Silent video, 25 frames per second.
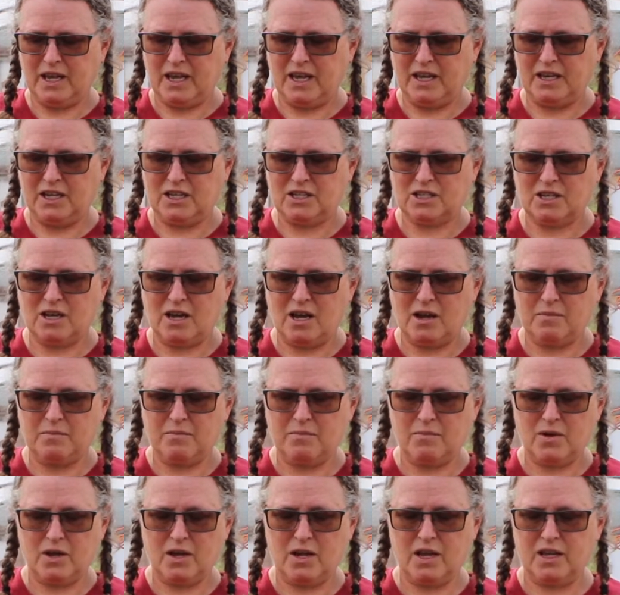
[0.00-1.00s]
it's
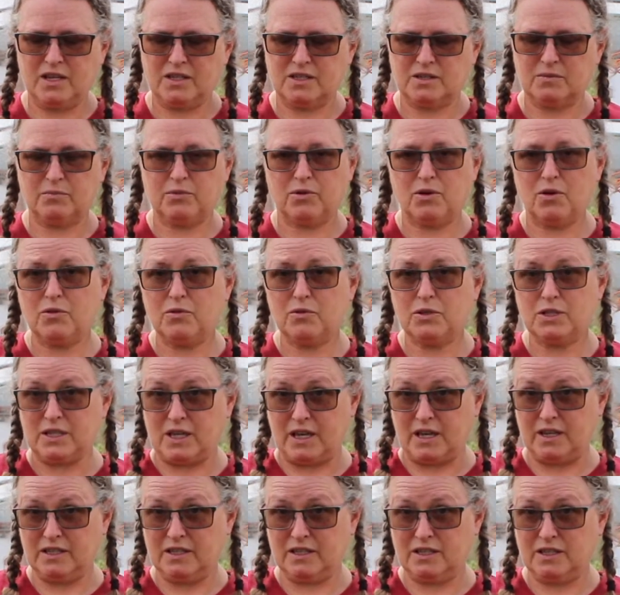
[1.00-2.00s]
a
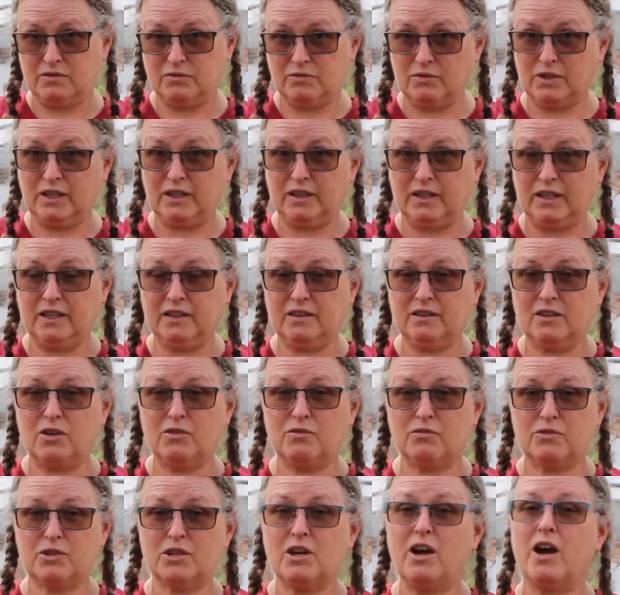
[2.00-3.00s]
process really
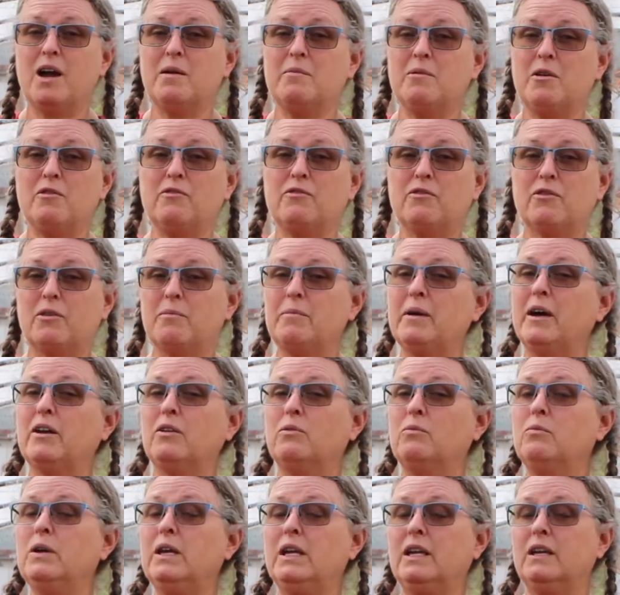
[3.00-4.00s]
over time, over about
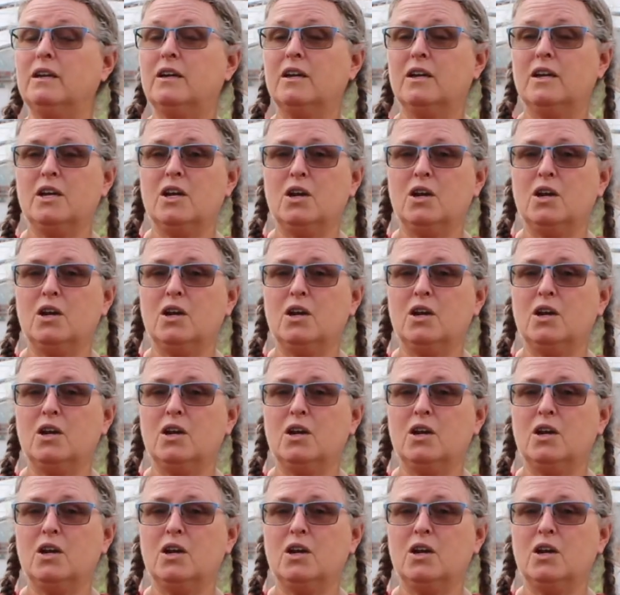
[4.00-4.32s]
a week,